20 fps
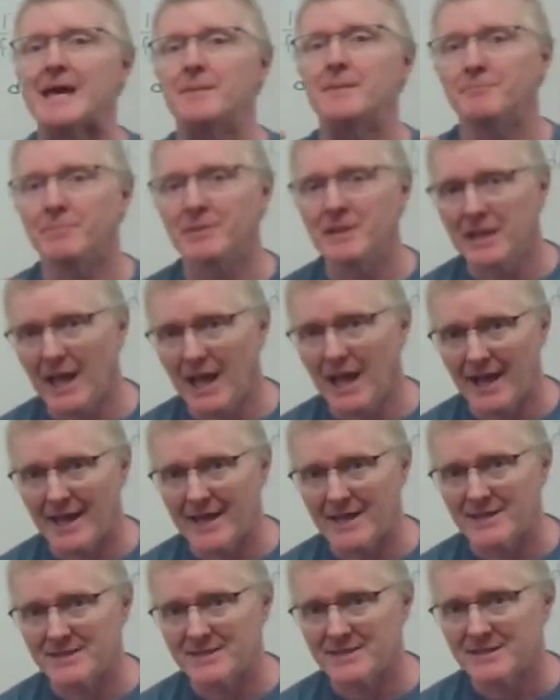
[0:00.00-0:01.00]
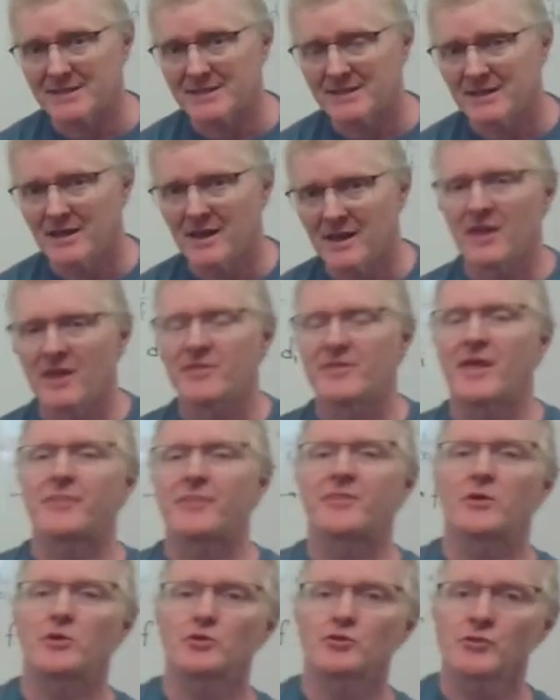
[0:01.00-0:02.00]
implies
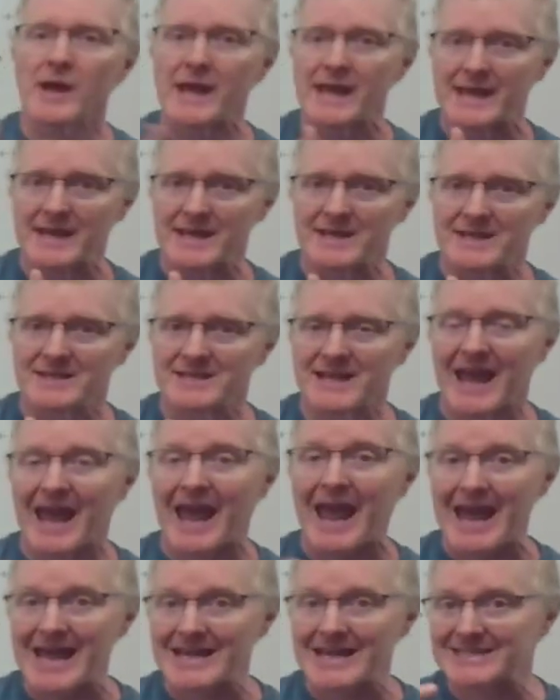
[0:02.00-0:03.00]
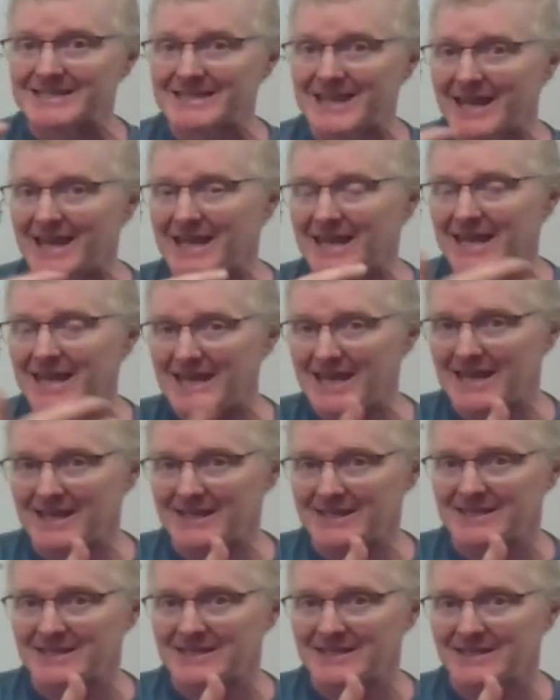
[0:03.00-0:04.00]
that the rays, as they
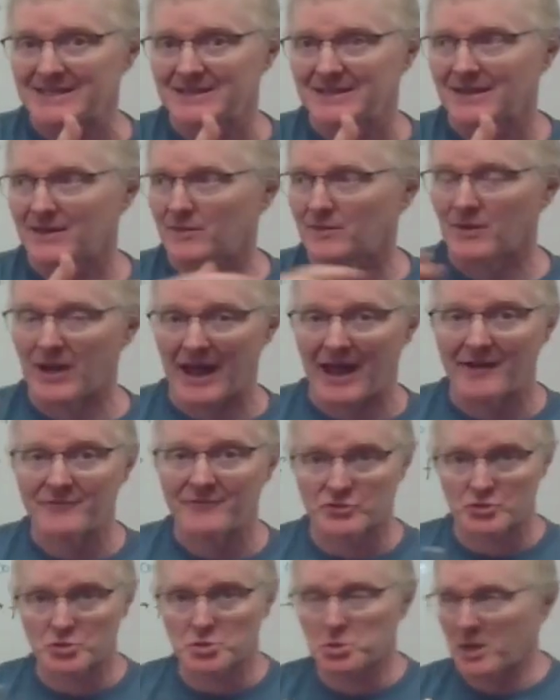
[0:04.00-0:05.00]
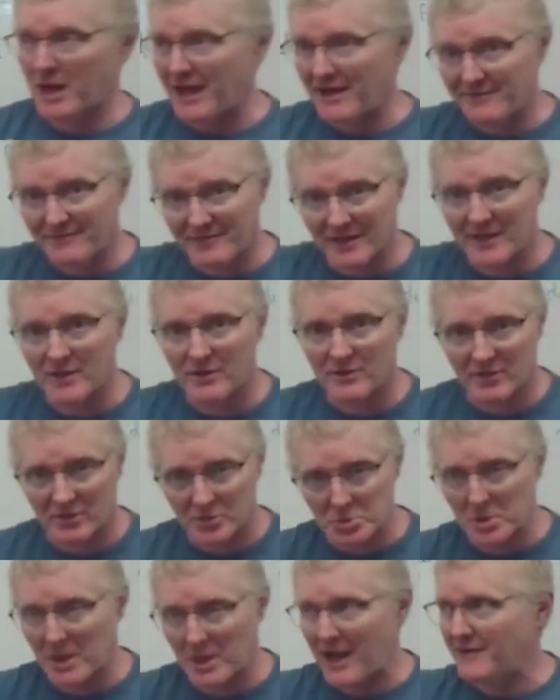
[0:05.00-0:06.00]
hit, after traveling
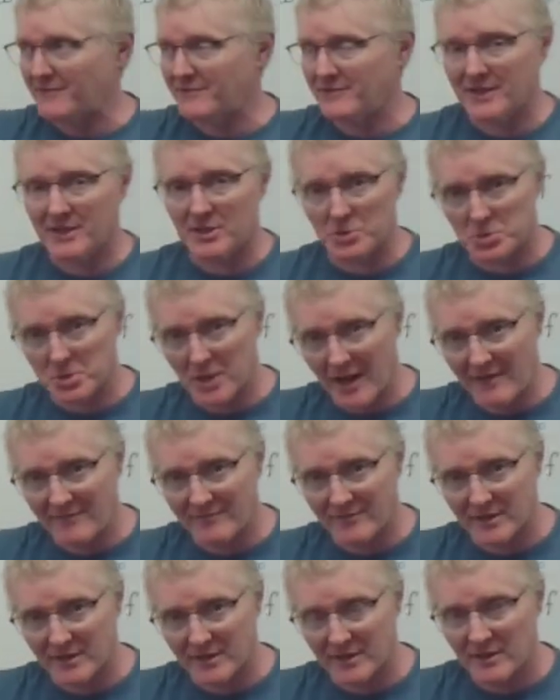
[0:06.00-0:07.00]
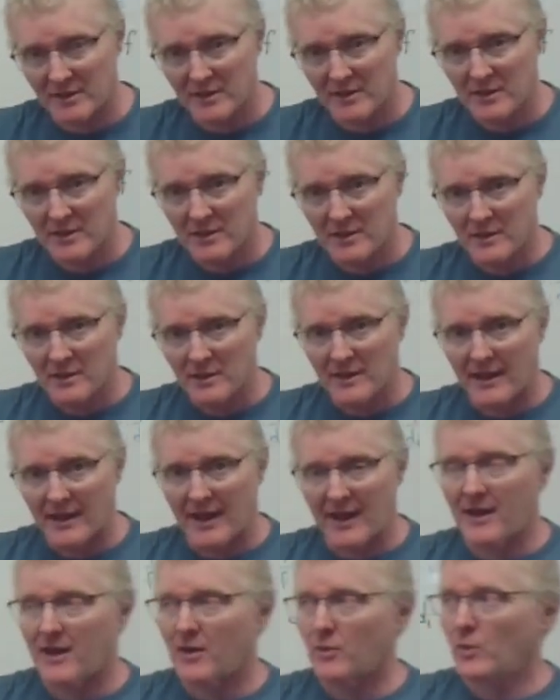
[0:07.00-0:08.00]
and traveling and traveling,
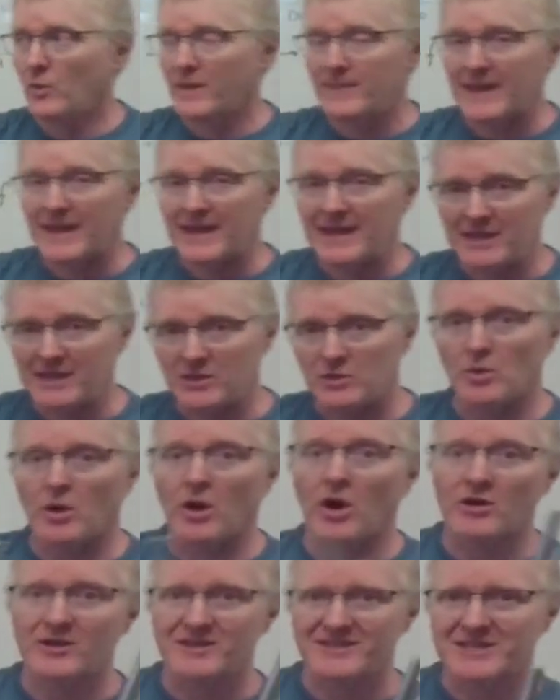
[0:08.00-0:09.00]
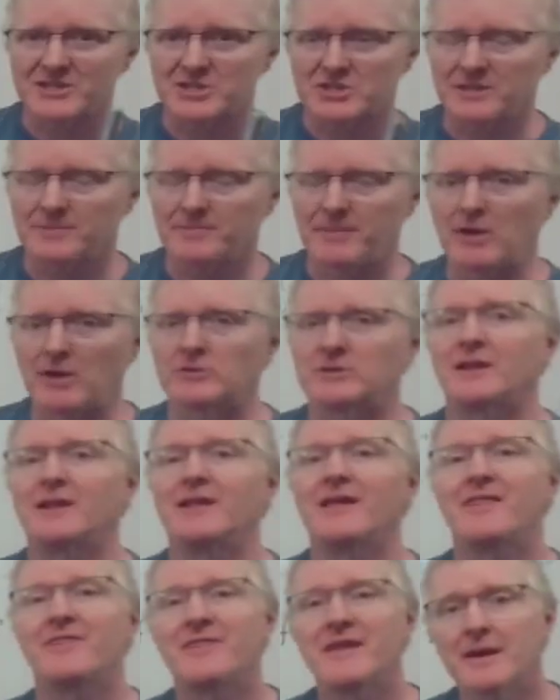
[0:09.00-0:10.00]
when they hit you, are essentially parallel.
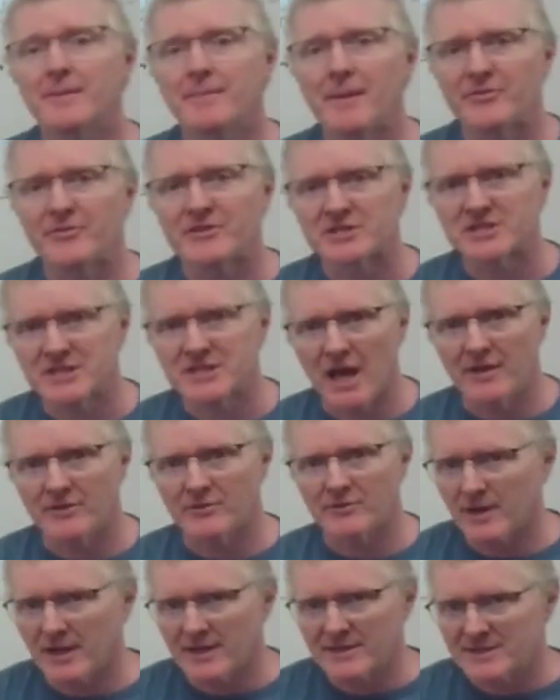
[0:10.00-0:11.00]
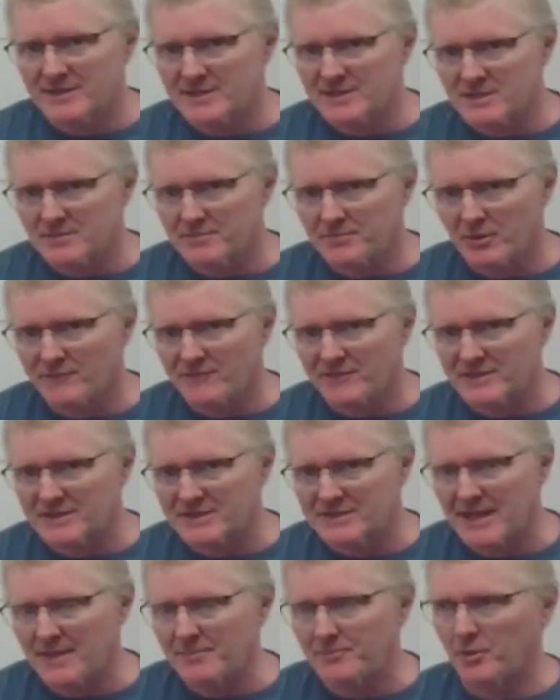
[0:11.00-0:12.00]
Think about the sun, right? This is a perfect
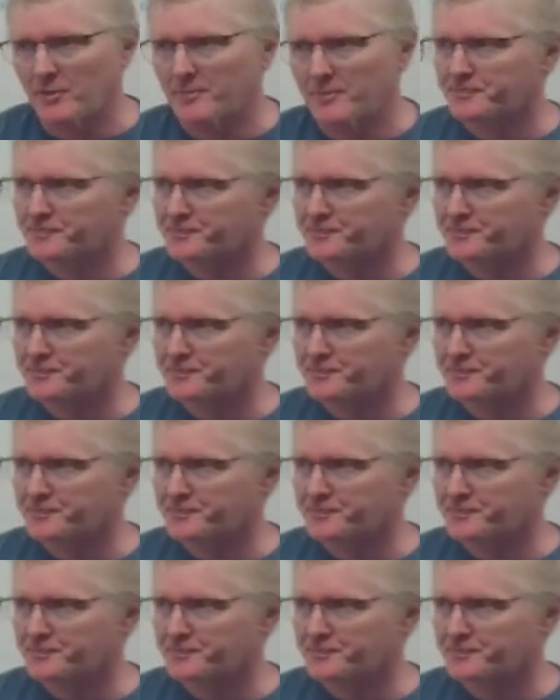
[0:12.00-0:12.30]
example.